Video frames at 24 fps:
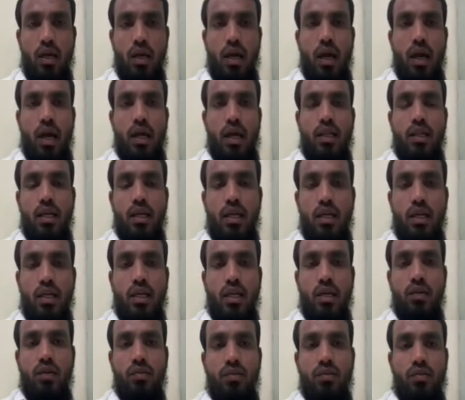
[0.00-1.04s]
And then
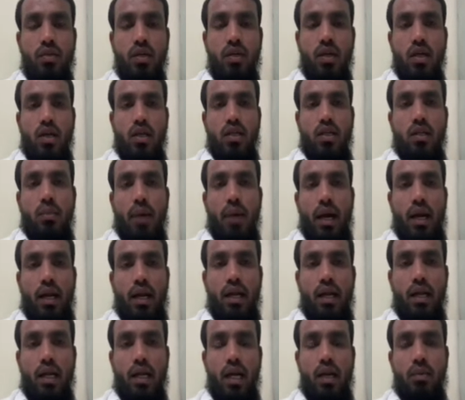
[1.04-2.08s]
if the
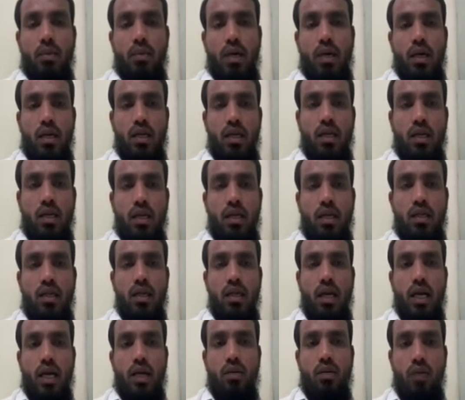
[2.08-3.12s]
parenchyma in
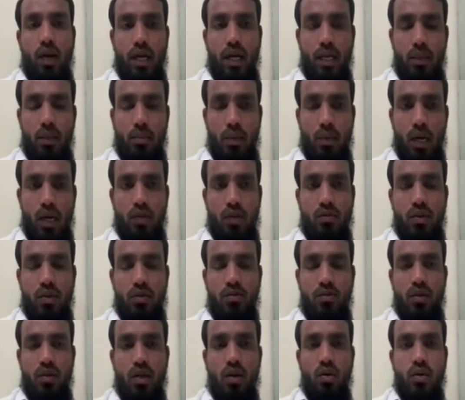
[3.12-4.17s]
the aquatic plant, when
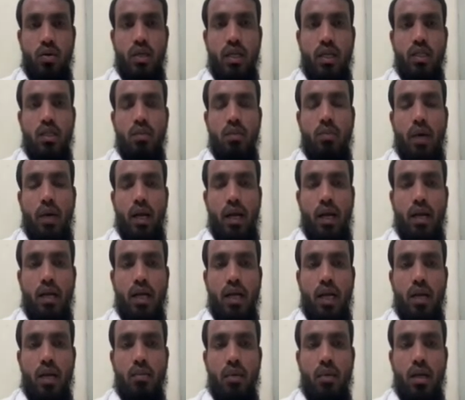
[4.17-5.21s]
we are looking the
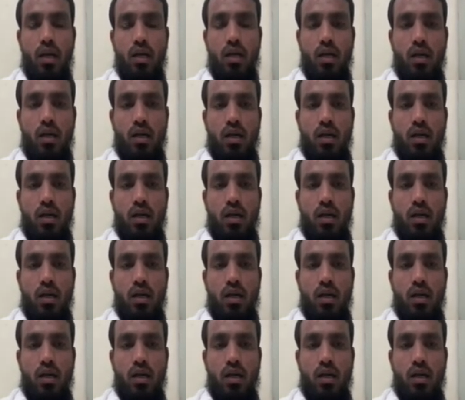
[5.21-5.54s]
parenchyma,